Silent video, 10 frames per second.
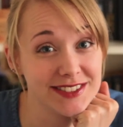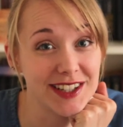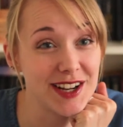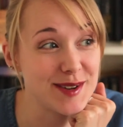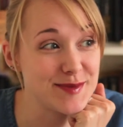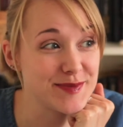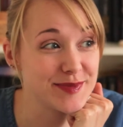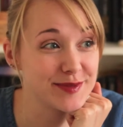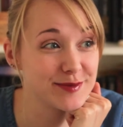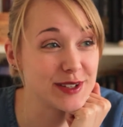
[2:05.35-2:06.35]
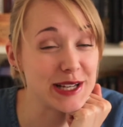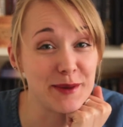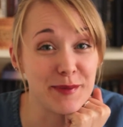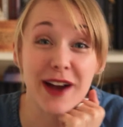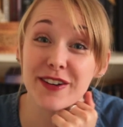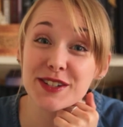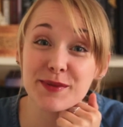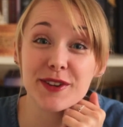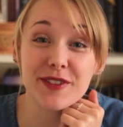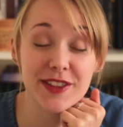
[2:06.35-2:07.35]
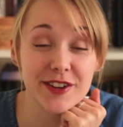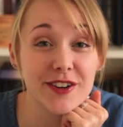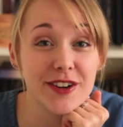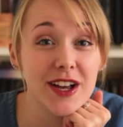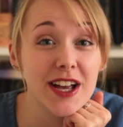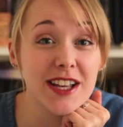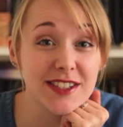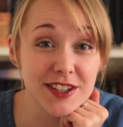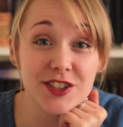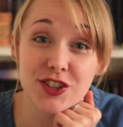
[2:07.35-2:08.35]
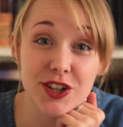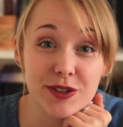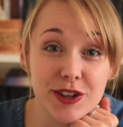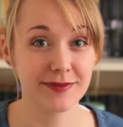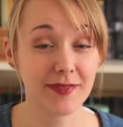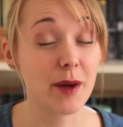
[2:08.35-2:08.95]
I'm really embarrassed by the fact there's nothing to show you.